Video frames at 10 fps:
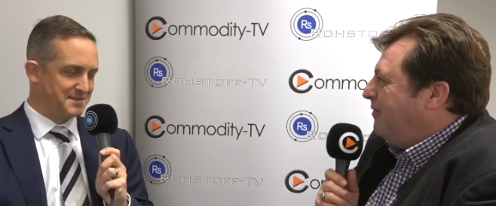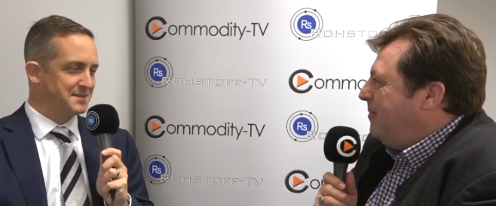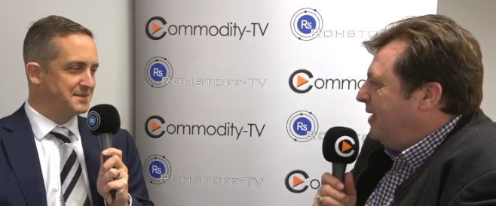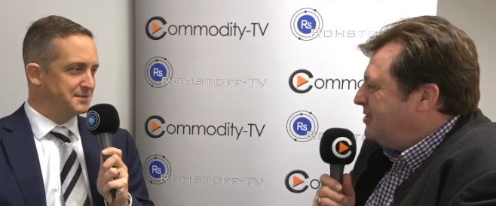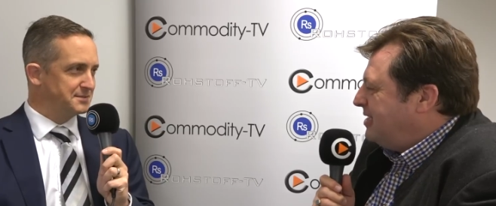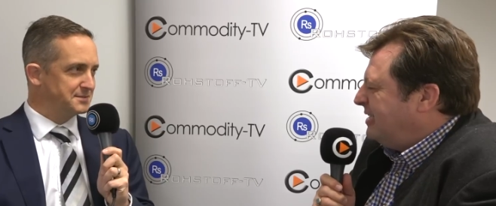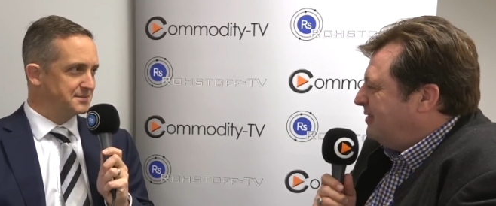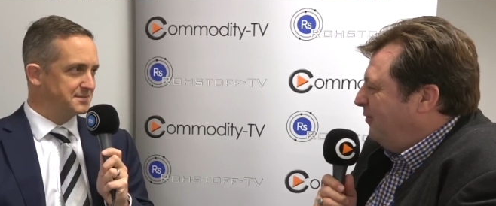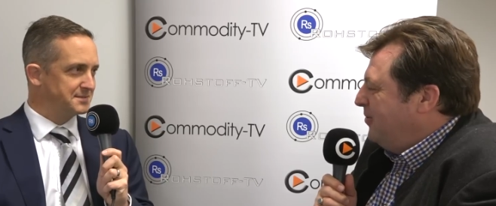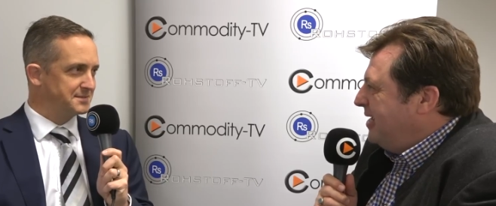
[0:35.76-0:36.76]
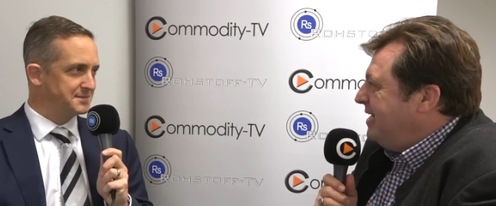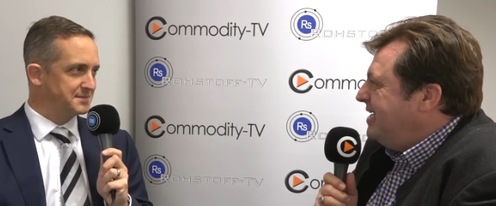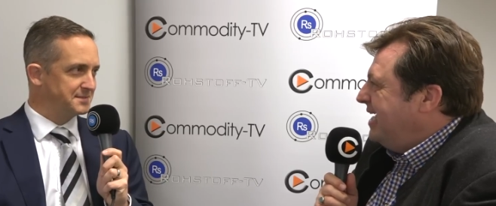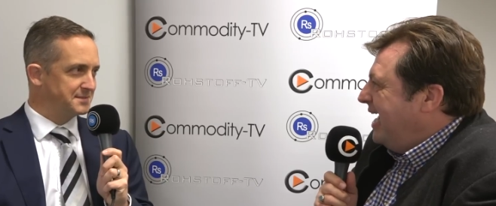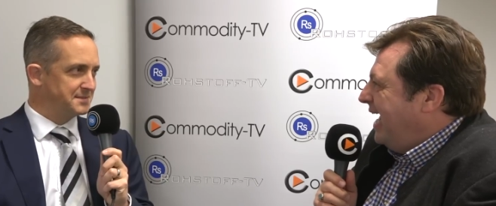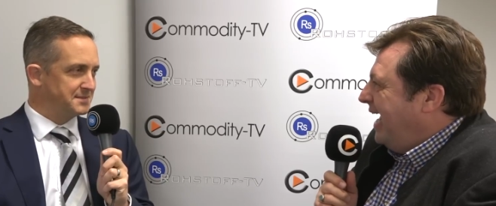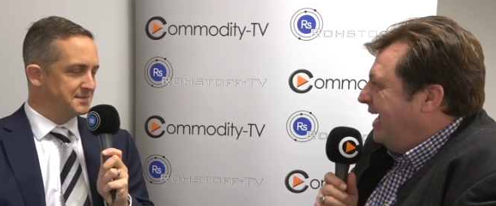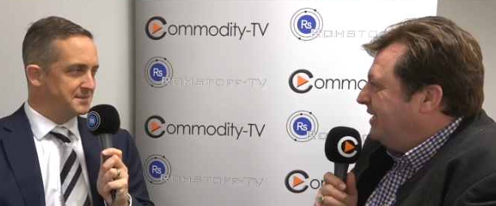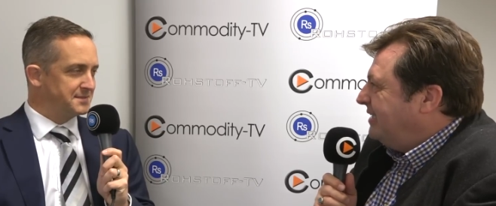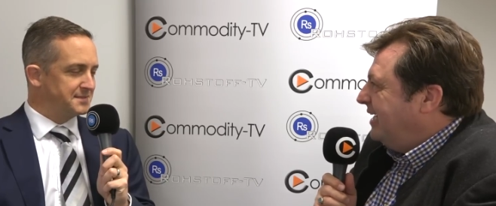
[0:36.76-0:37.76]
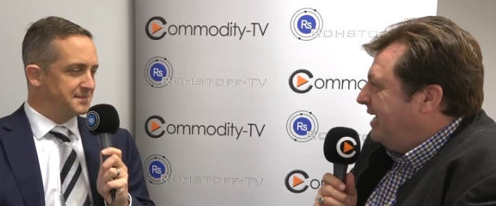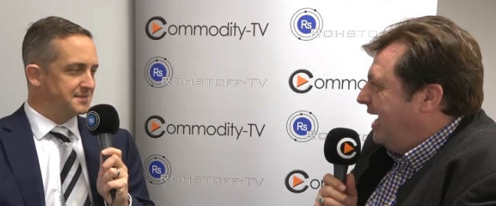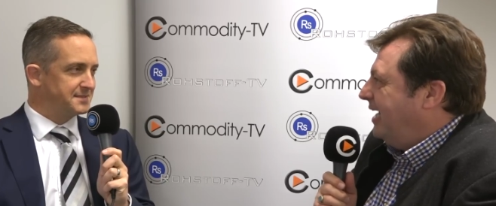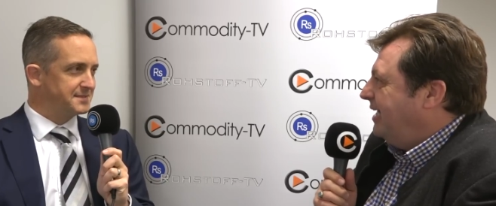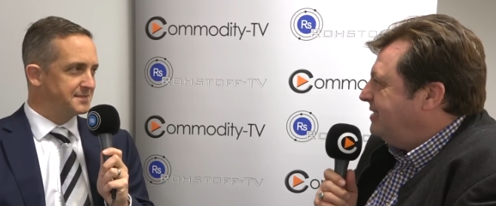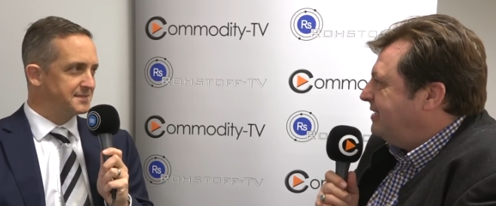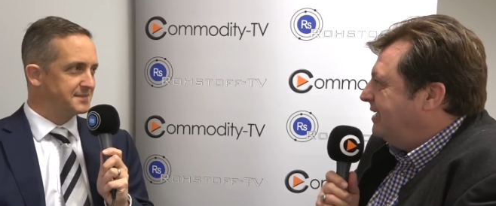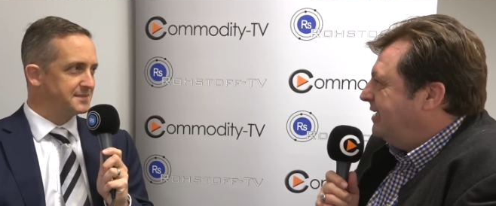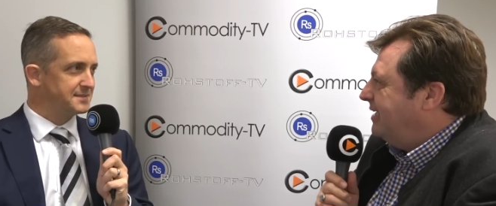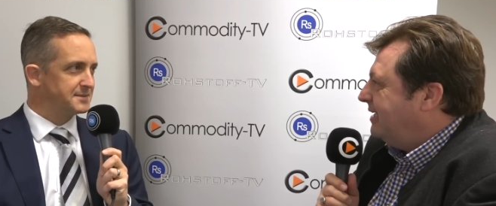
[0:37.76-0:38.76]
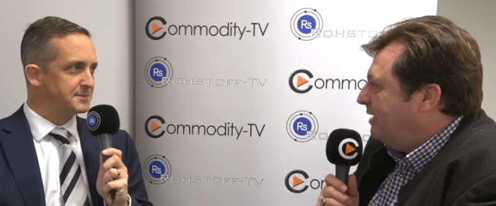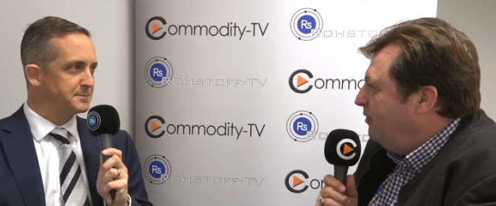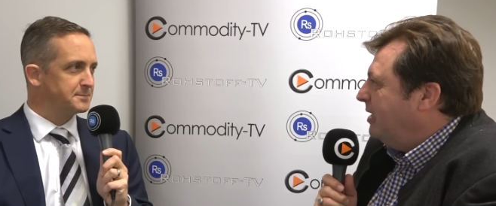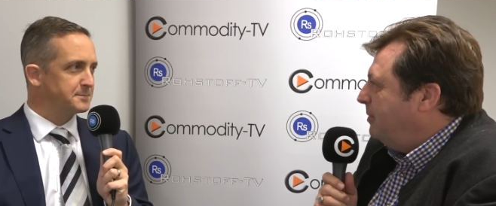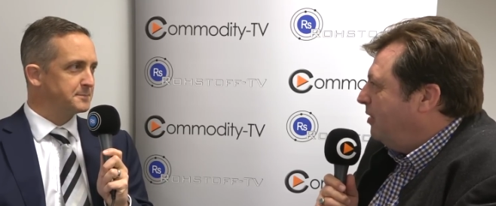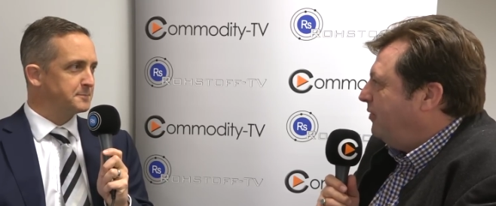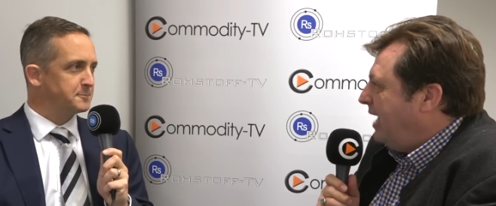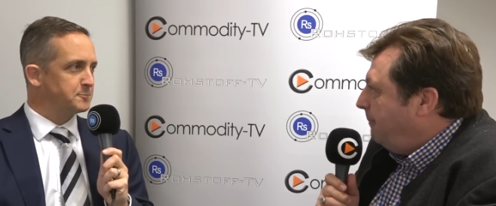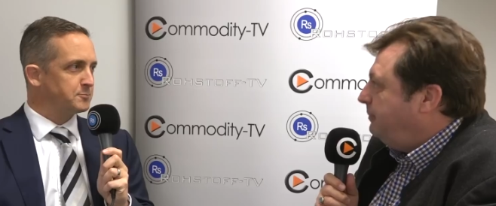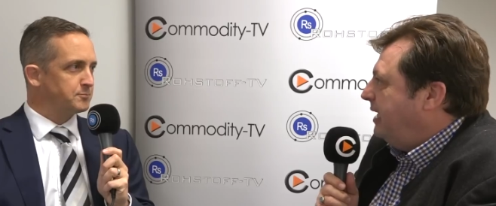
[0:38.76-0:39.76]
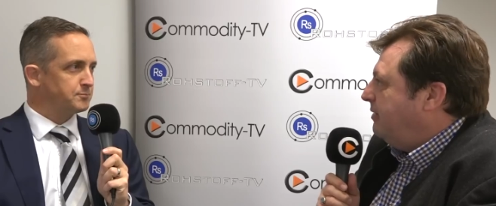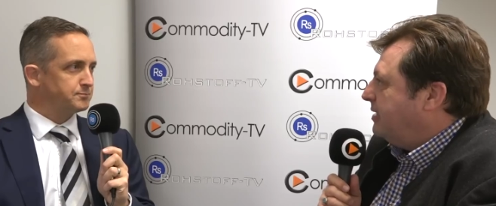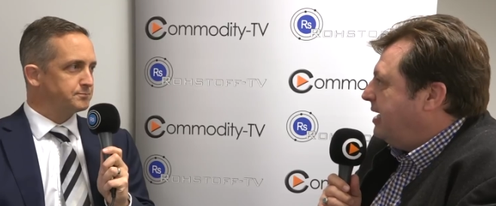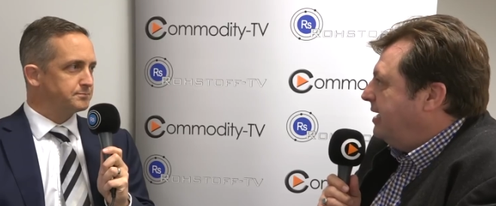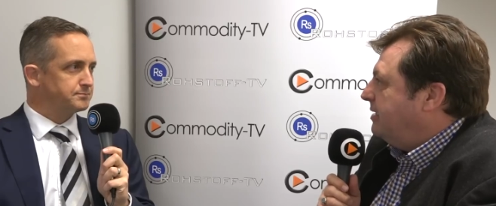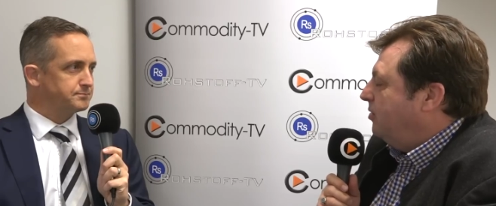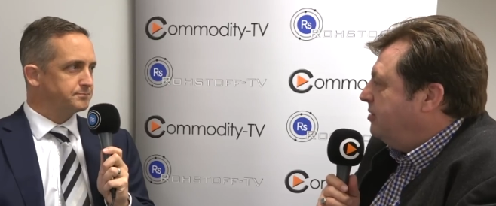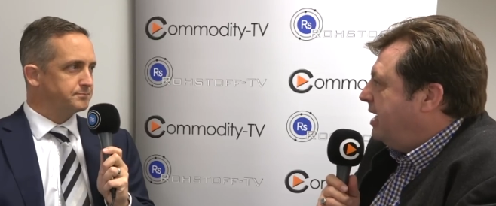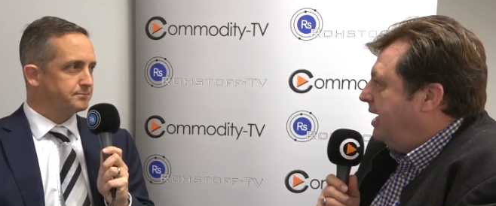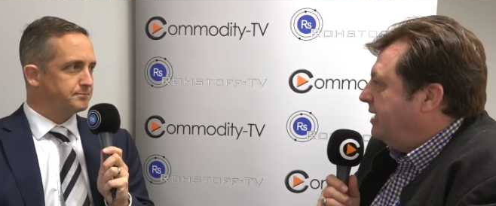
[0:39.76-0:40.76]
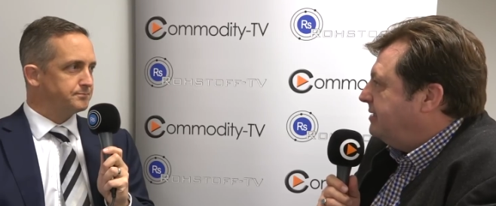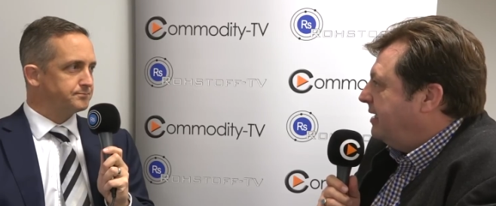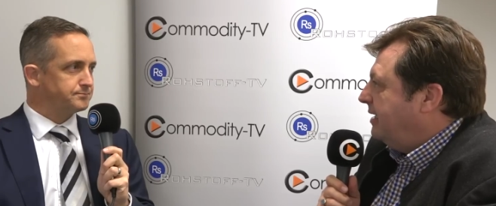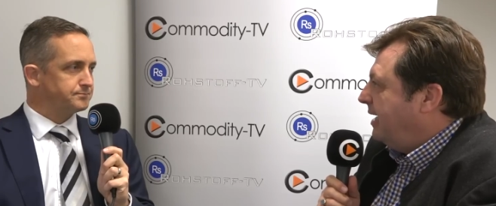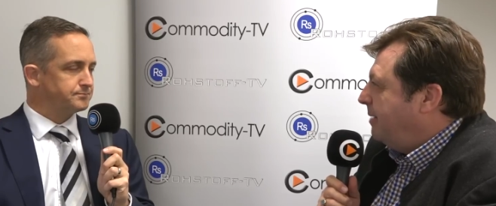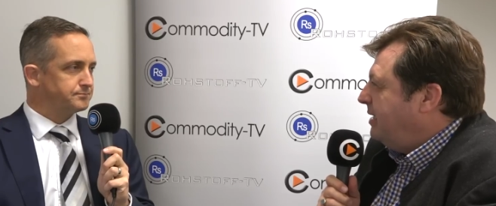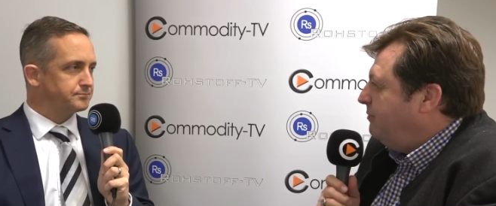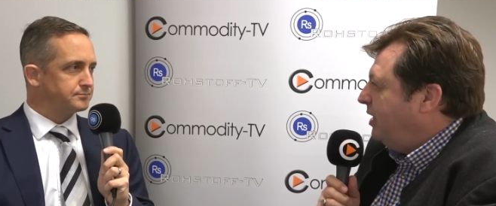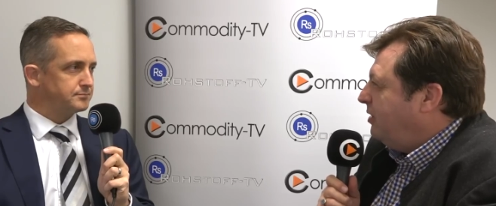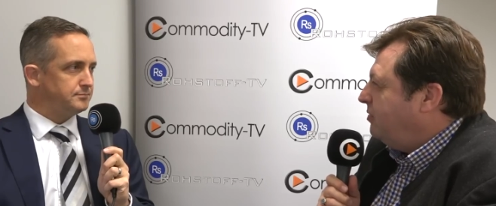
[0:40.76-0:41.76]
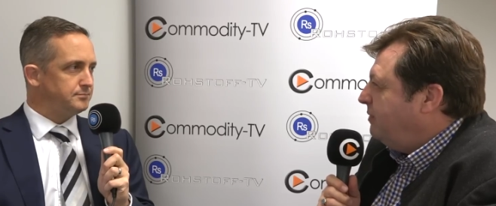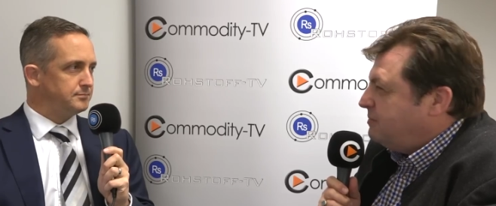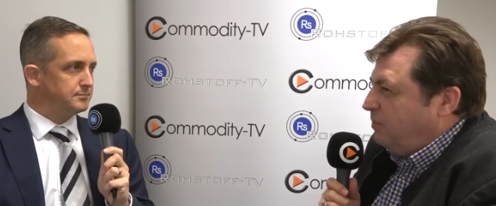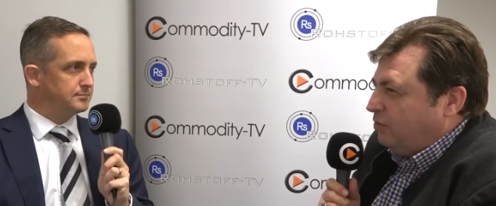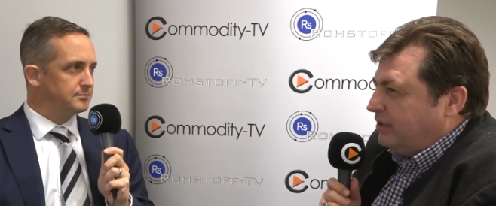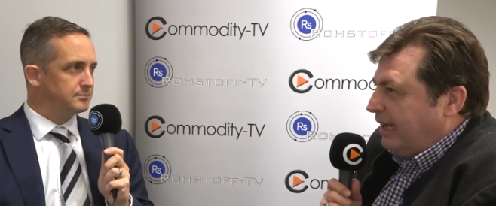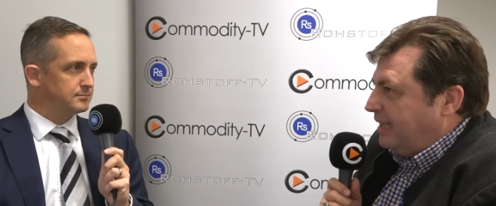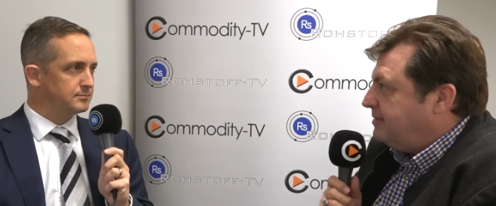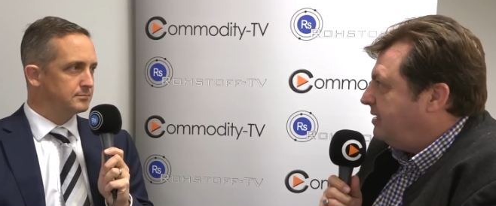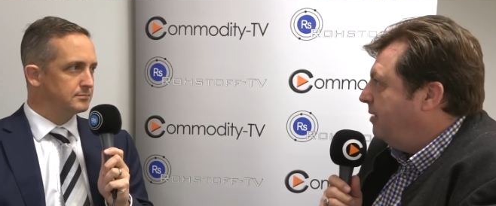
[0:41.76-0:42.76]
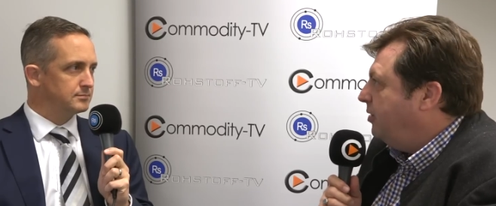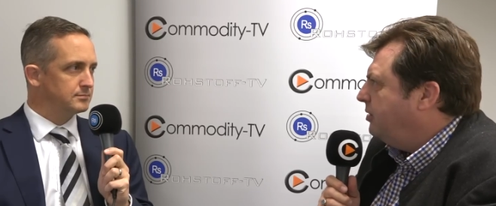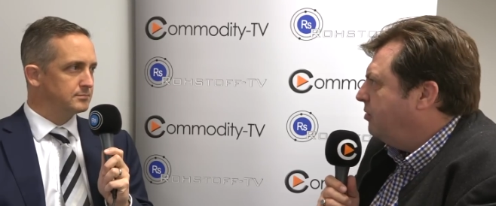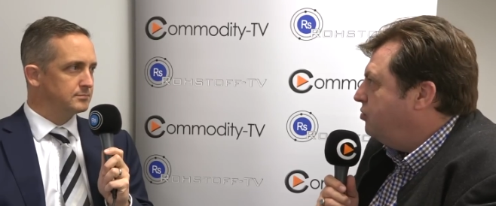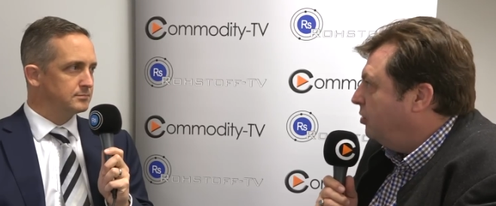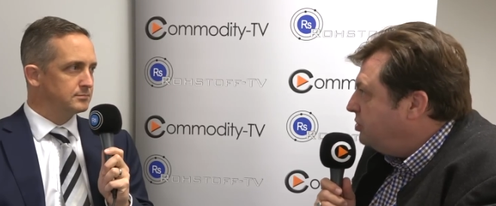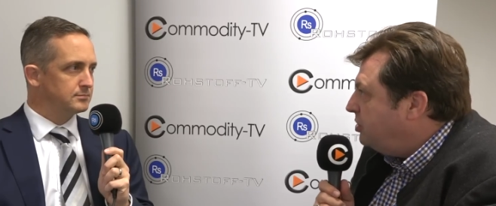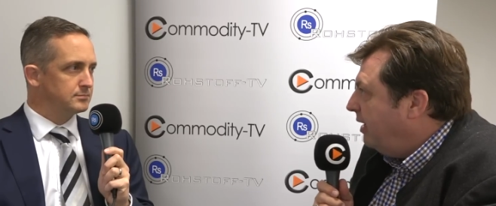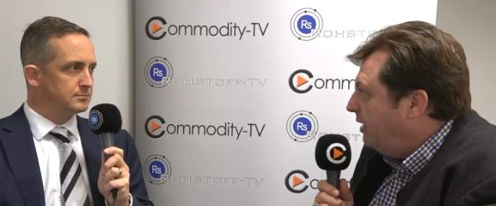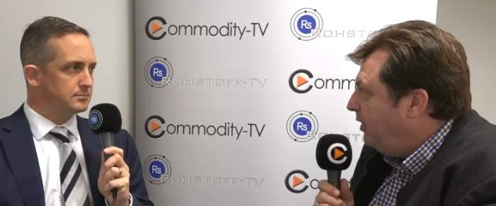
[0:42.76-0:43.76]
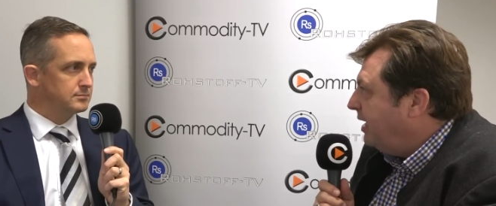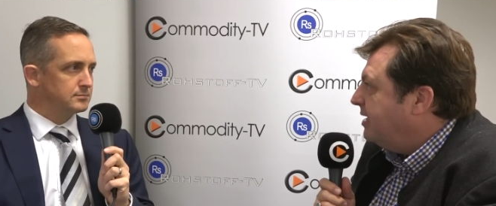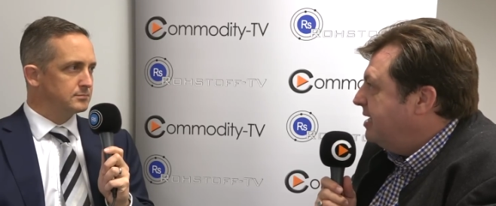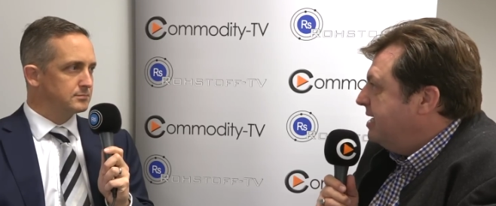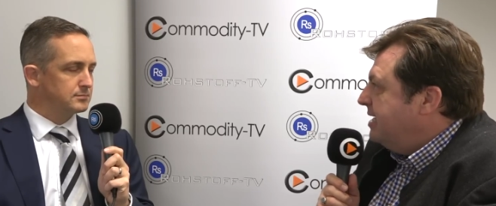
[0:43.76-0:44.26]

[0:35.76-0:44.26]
Speaker 1: you very much. Just flew in. And uh, yeah, let's uh, give a little bit of an update on Caledonia. It's, uh, I mean, we, we spoke the last time on the roadshow, I think.